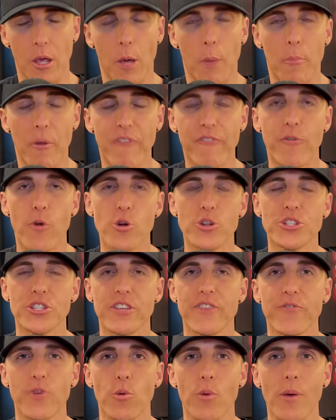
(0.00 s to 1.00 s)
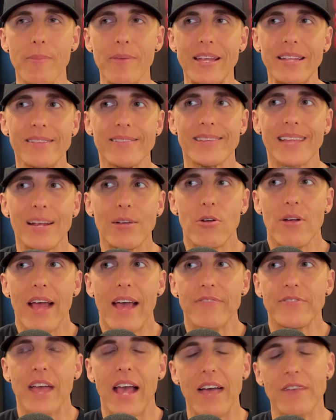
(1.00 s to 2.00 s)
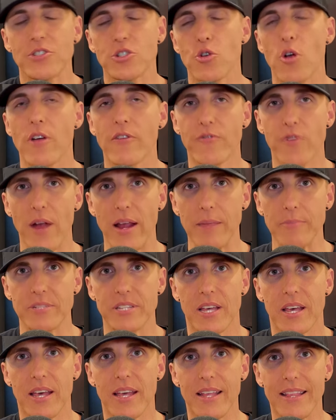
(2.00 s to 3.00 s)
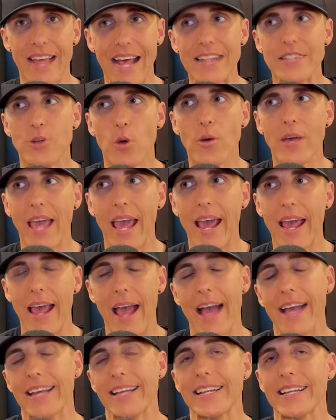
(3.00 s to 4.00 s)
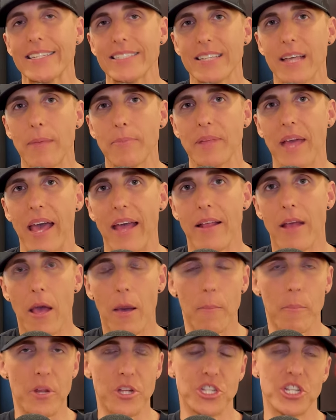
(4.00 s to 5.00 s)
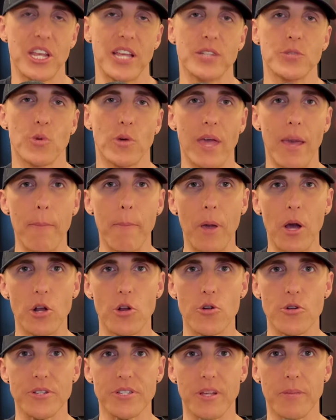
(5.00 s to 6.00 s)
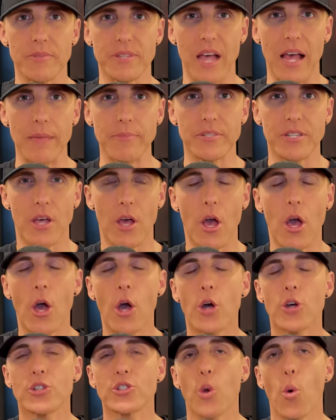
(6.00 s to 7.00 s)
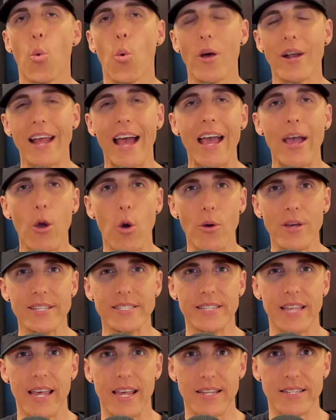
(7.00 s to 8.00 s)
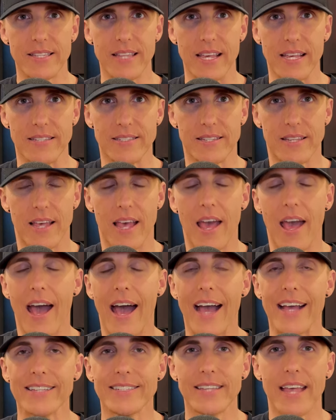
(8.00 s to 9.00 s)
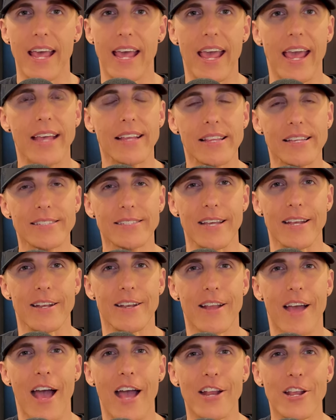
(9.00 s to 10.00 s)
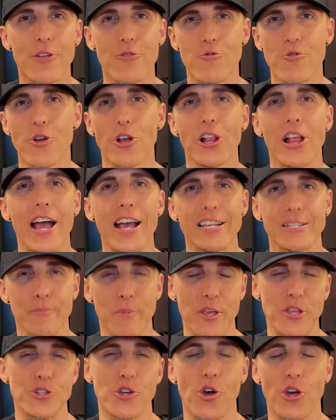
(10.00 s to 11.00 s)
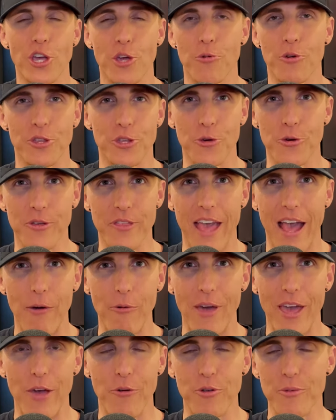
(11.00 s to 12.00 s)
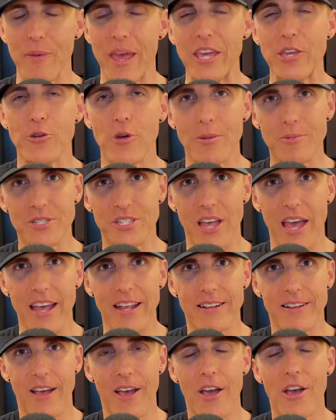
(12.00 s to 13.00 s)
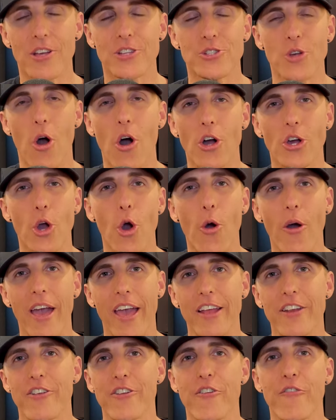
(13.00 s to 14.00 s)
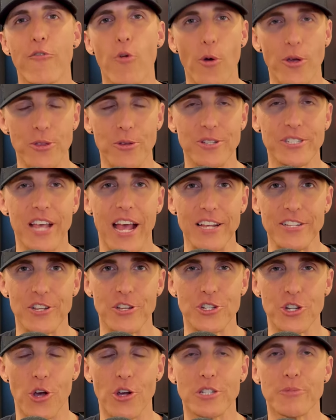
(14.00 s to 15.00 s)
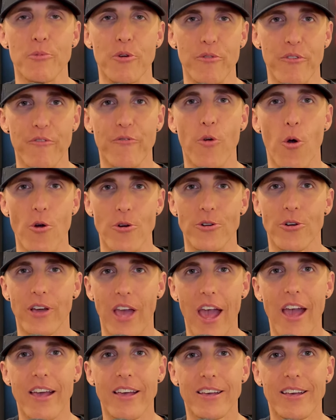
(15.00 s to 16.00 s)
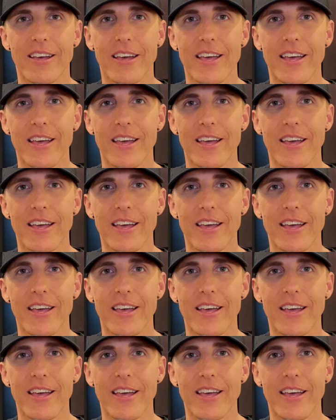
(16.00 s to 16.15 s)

But fortunately for women, they don't have to have strong frames. That's okay. I can accept that. But chicks will get butthurt sometimes. So, what I always say is this I say, hey, listen, I didn't realize me joking with you in that way would make you upset. So, I'll go ahead and avoid those kinds of jokes moving forward, okay?